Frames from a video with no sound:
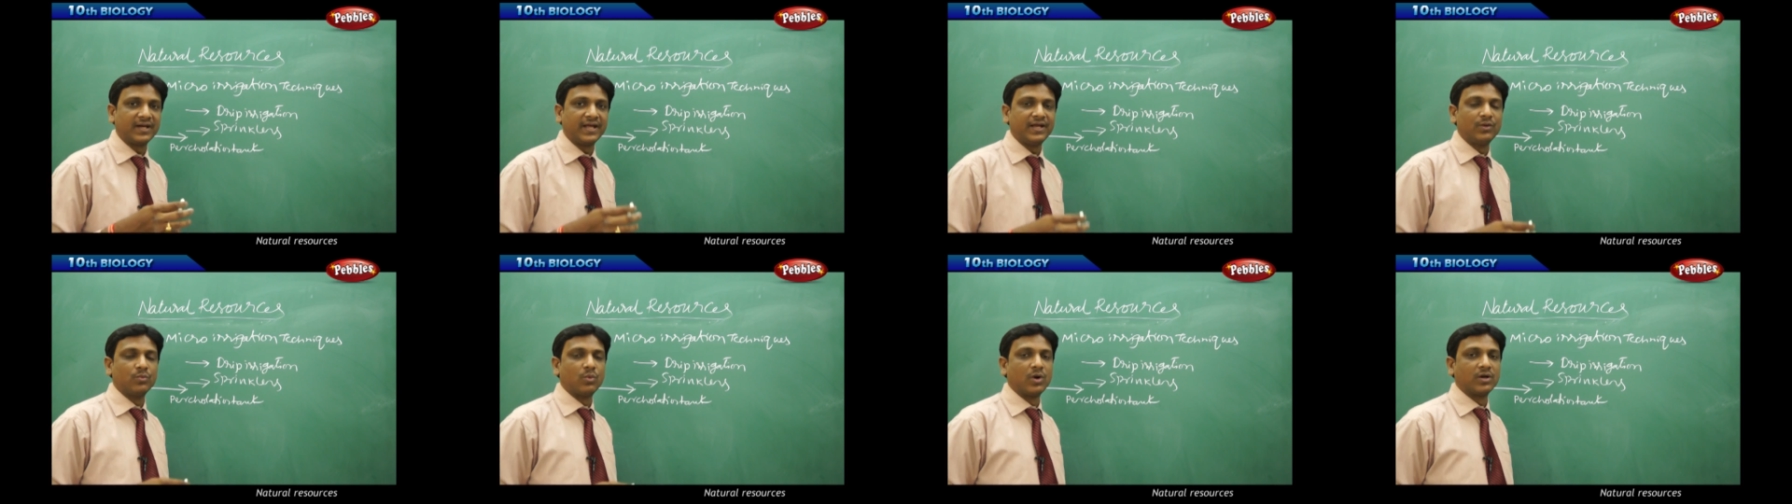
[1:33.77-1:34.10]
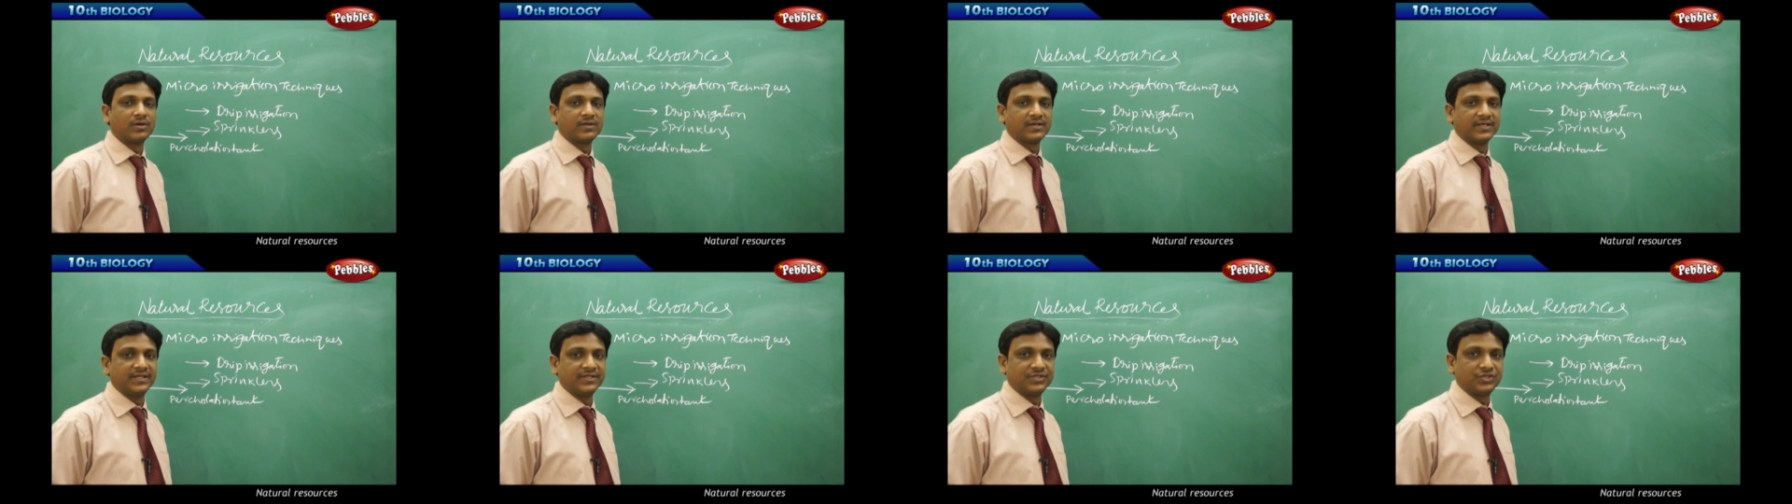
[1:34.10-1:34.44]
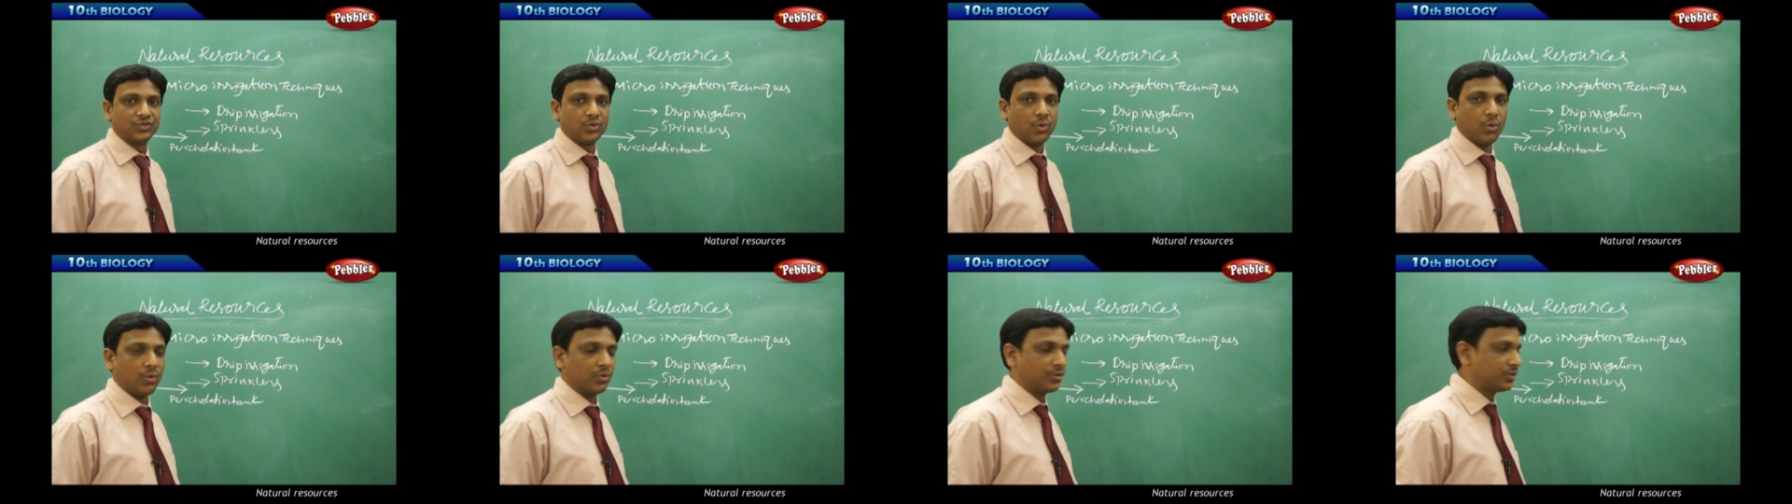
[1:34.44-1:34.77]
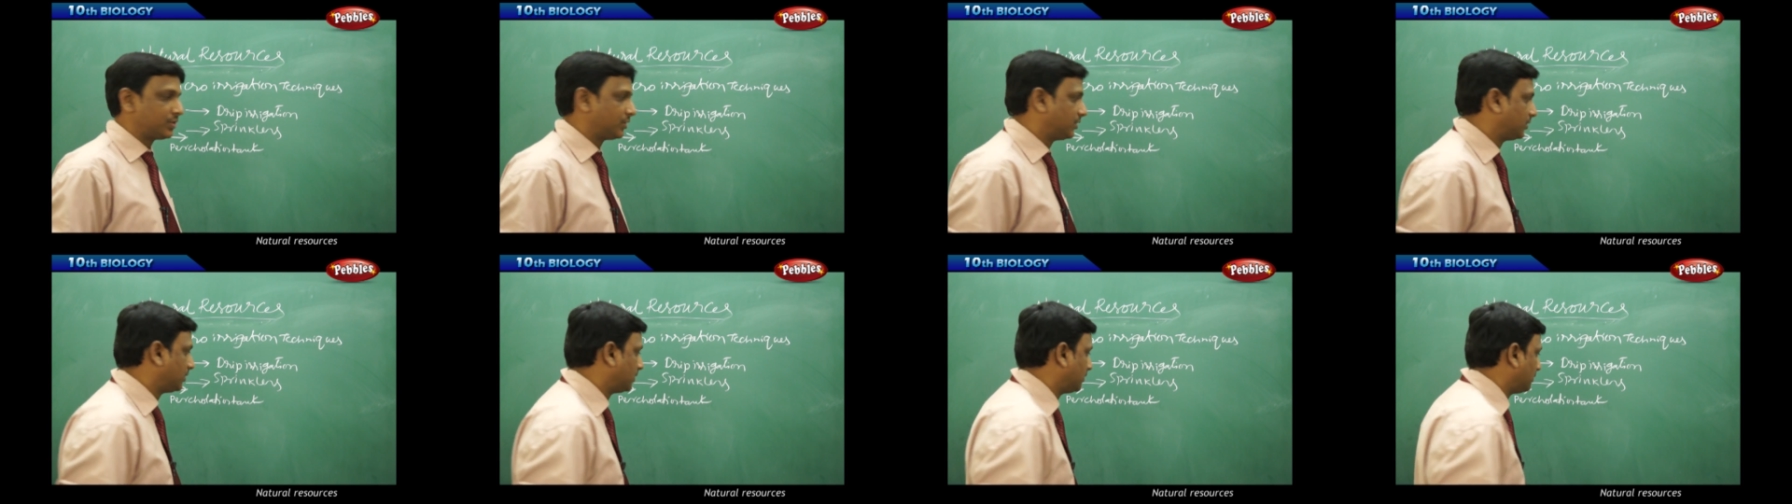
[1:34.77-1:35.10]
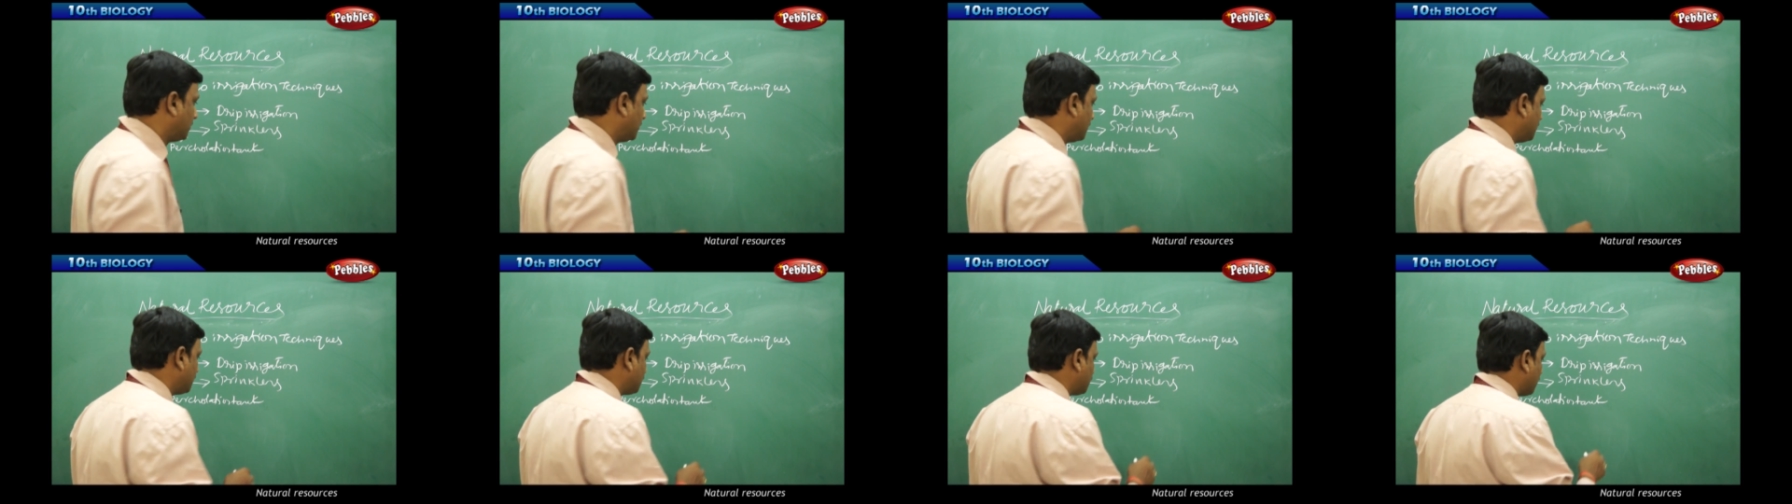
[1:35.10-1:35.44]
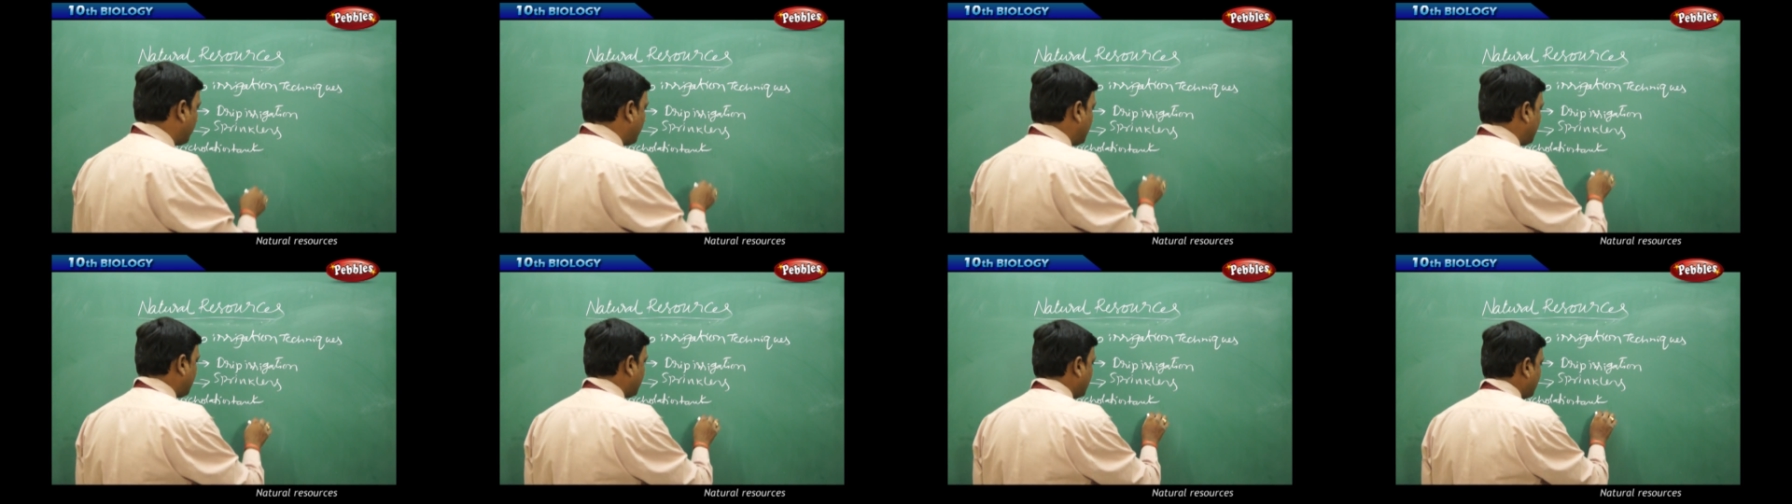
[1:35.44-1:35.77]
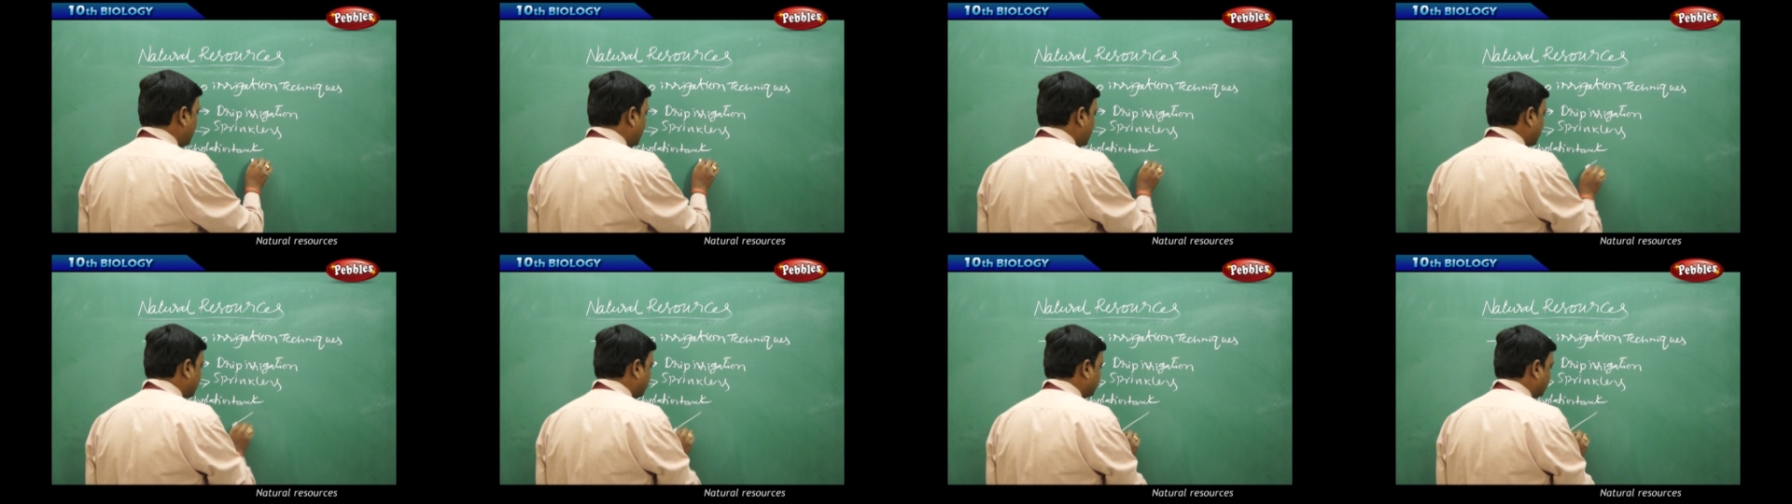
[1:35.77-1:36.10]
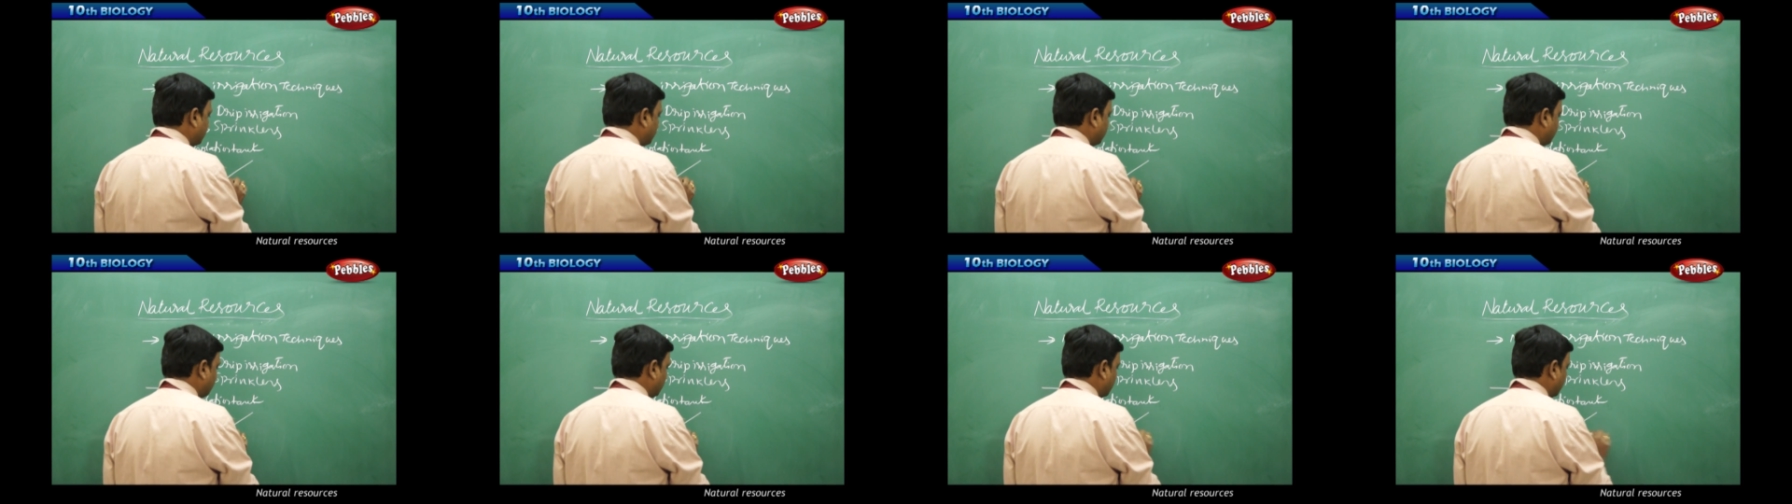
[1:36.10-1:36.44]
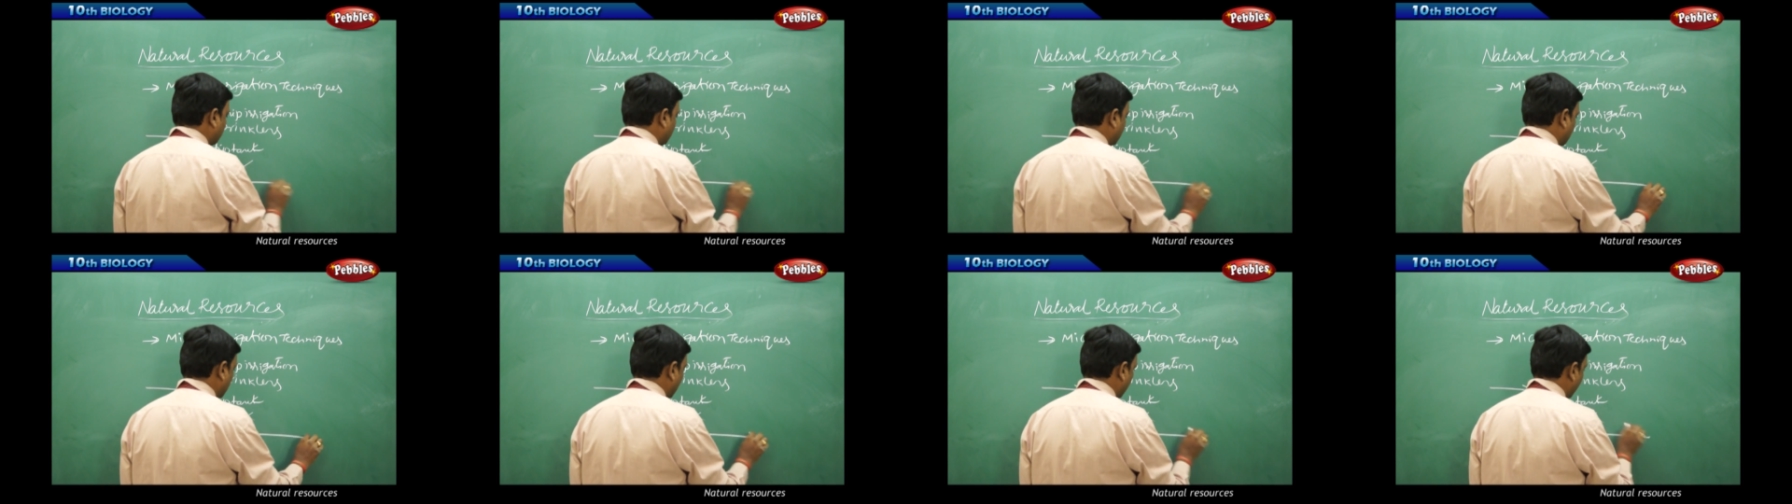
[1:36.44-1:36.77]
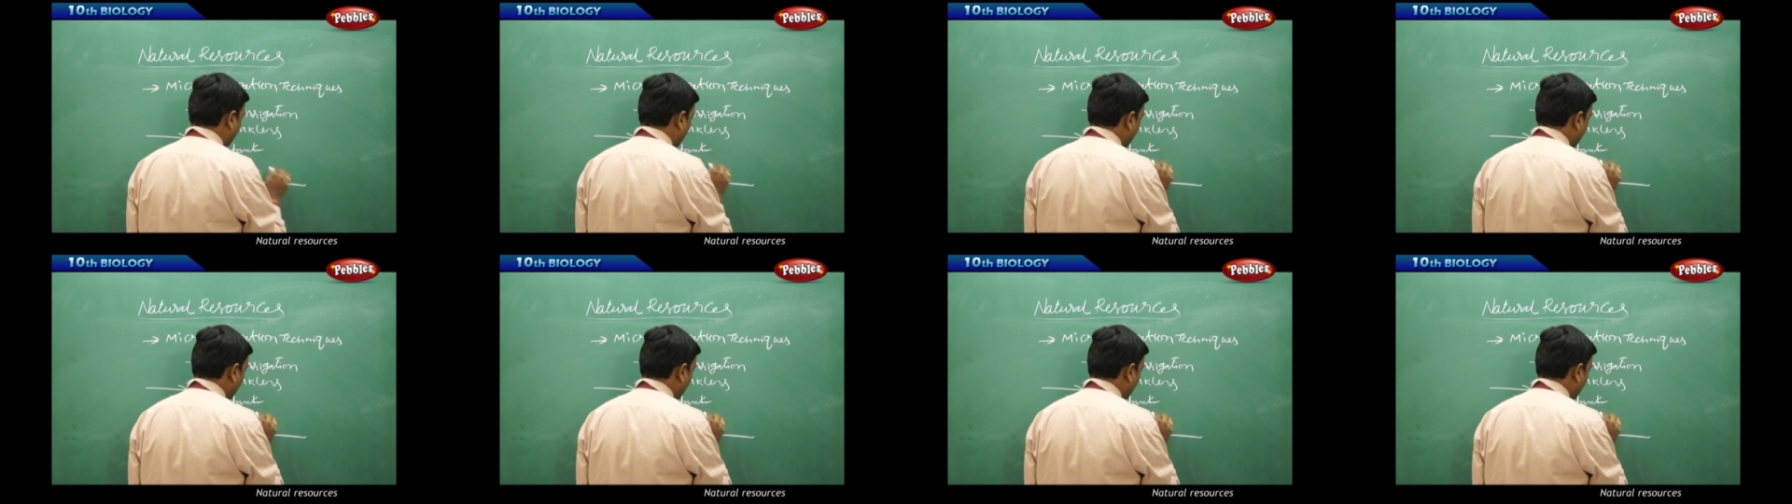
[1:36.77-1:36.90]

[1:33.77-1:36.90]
rainwater is soaked. So making a